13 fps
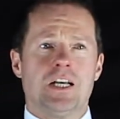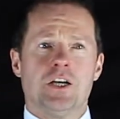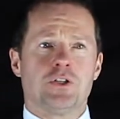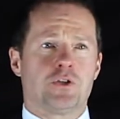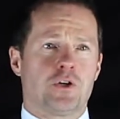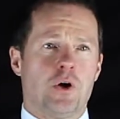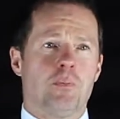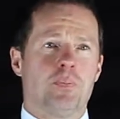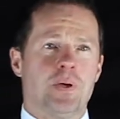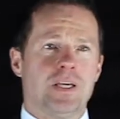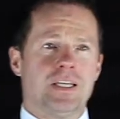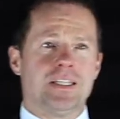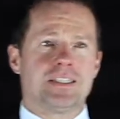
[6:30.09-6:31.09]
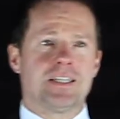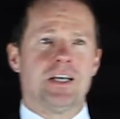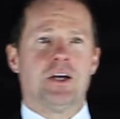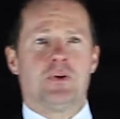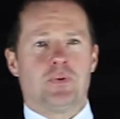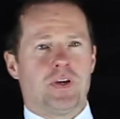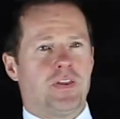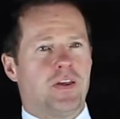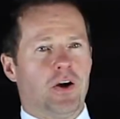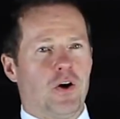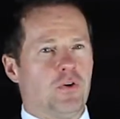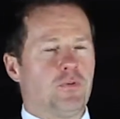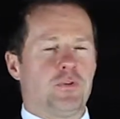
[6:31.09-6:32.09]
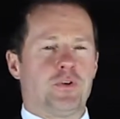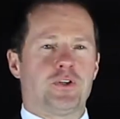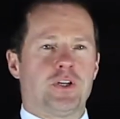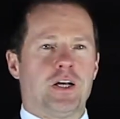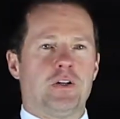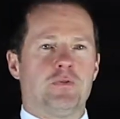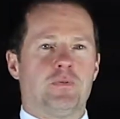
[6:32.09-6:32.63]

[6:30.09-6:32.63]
to compete with off-the-shelf,